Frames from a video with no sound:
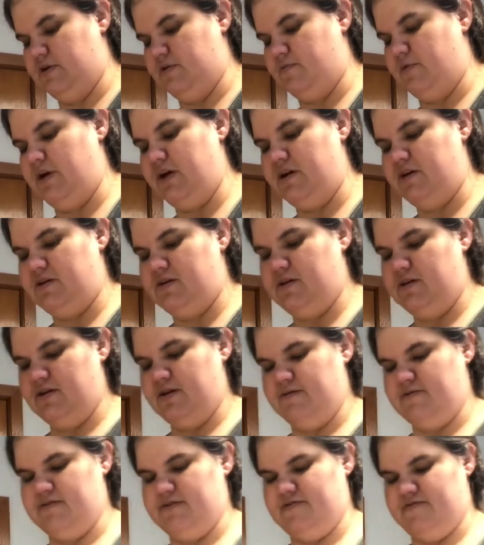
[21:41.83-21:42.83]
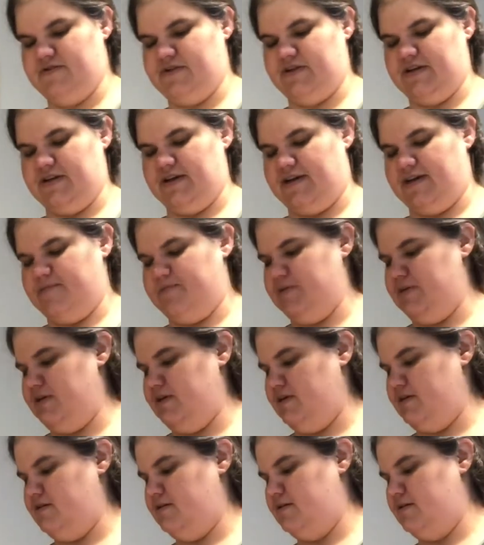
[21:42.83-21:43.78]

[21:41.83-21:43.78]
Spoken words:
a while. I was very happy